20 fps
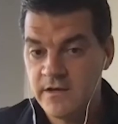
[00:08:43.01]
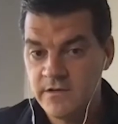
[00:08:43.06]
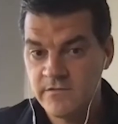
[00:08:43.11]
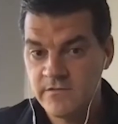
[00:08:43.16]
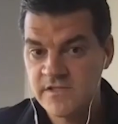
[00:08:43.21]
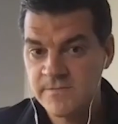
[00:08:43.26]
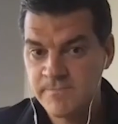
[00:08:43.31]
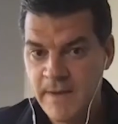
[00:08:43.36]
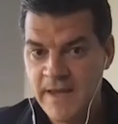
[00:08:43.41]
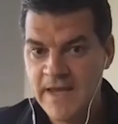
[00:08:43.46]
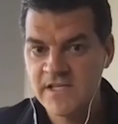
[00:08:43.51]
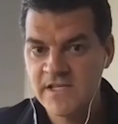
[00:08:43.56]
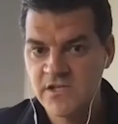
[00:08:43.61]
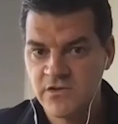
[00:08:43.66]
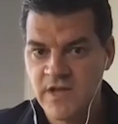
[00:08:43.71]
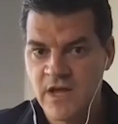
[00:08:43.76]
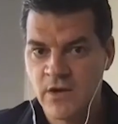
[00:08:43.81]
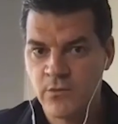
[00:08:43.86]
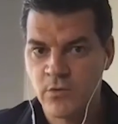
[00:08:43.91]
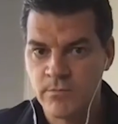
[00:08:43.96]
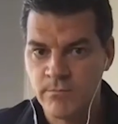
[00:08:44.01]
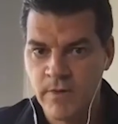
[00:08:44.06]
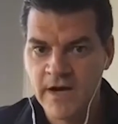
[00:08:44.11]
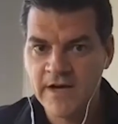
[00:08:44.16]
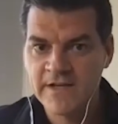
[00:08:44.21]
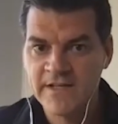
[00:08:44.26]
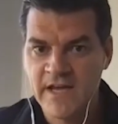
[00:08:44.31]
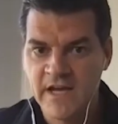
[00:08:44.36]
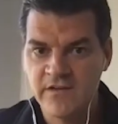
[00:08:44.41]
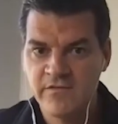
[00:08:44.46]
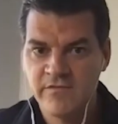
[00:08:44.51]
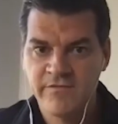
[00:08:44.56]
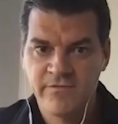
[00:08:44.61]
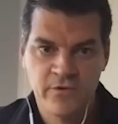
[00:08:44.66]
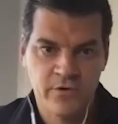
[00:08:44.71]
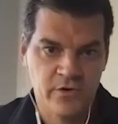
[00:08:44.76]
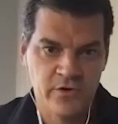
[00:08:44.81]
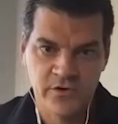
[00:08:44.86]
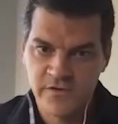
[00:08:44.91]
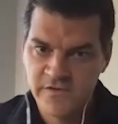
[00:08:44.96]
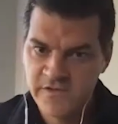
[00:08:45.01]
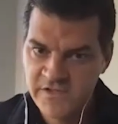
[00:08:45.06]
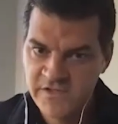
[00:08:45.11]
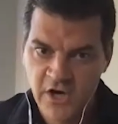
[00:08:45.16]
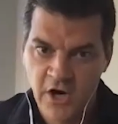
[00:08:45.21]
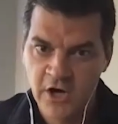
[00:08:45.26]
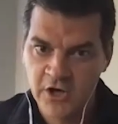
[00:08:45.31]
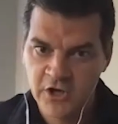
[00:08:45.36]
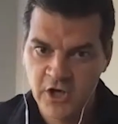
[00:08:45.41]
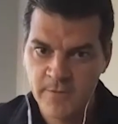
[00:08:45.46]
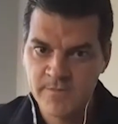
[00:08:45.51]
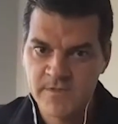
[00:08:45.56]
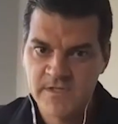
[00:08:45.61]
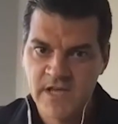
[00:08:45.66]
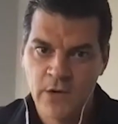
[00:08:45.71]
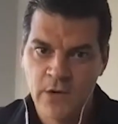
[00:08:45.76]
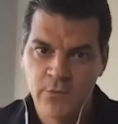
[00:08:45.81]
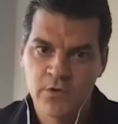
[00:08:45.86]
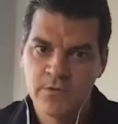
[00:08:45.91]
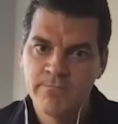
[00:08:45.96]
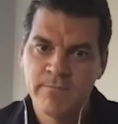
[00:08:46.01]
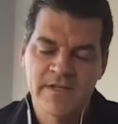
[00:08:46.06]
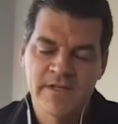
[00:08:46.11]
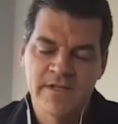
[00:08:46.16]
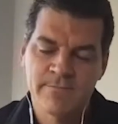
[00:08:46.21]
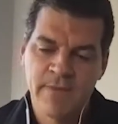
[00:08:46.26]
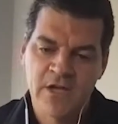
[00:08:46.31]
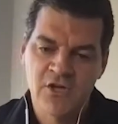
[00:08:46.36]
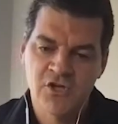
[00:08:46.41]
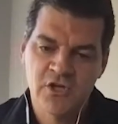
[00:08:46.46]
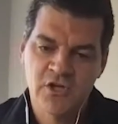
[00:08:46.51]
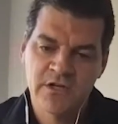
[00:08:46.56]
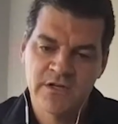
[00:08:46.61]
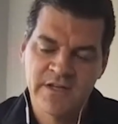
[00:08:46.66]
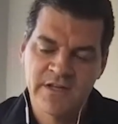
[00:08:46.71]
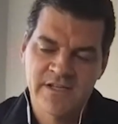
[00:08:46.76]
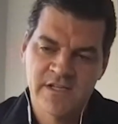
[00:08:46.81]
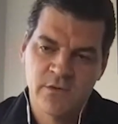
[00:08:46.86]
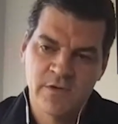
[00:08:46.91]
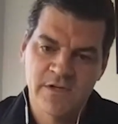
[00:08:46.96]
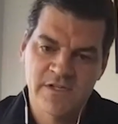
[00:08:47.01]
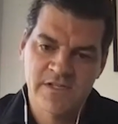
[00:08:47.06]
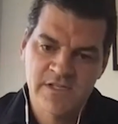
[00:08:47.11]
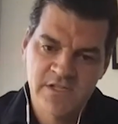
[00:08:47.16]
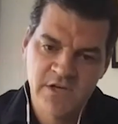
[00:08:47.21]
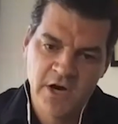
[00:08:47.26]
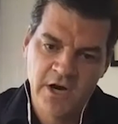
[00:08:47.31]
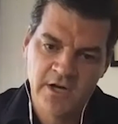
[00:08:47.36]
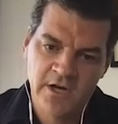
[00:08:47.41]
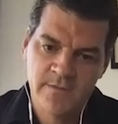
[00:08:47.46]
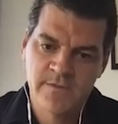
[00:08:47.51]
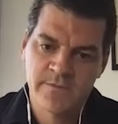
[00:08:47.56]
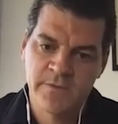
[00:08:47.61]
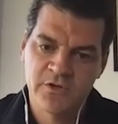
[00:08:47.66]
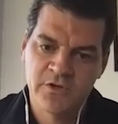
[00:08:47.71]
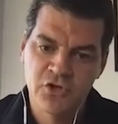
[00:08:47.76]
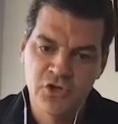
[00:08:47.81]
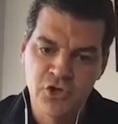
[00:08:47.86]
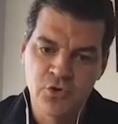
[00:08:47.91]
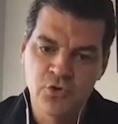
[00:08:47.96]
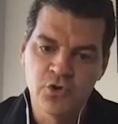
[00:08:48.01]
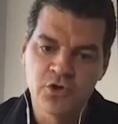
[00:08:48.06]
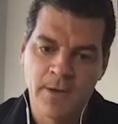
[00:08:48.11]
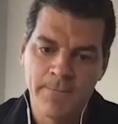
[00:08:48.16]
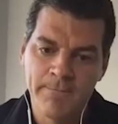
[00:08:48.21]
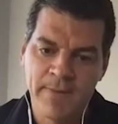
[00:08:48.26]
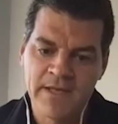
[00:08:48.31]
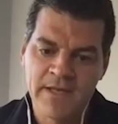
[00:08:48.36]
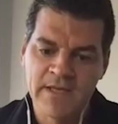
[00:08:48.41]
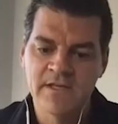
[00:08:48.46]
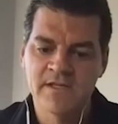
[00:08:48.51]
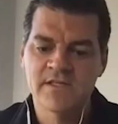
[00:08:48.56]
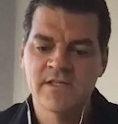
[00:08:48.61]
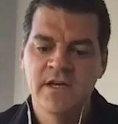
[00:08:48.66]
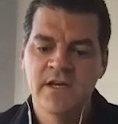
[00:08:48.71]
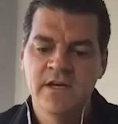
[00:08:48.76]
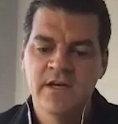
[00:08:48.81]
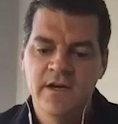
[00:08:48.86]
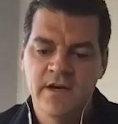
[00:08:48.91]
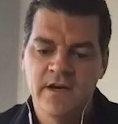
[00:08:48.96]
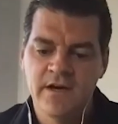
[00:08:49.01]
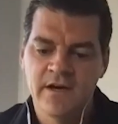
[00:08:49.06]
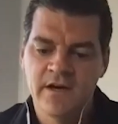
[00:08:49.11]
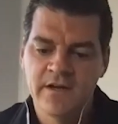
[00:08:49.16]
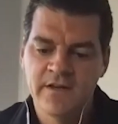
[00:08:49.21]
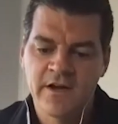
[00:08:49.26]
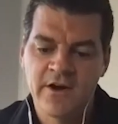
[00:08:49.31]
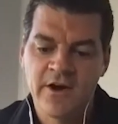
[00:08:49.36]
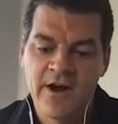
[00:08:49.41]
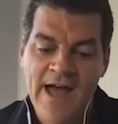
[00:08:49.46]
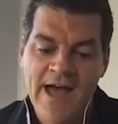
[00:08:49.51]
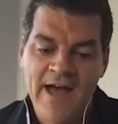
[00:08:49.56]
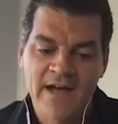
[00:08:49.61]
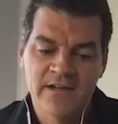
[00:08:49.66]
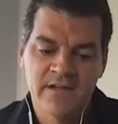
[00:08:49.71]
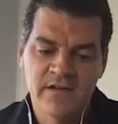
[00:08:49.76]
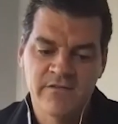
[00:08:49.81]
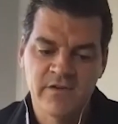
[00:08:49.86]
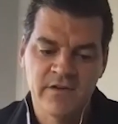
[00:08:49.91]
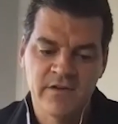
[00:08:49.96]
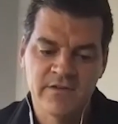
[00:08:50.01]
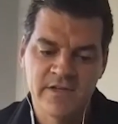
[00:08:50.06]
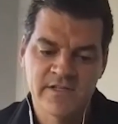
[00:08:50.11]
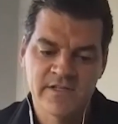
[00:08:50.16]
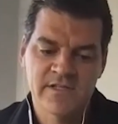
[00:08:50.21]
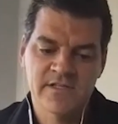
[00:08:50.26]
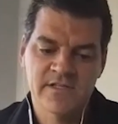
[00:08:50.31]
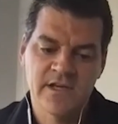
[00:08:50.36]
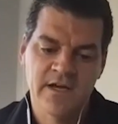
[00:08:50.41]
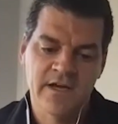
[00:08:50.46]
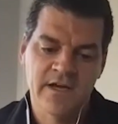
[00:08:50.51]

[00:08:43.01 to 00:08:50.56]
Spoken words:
space on our market for startups. I wouldn't mention necessarily startups, but new companies that are active in this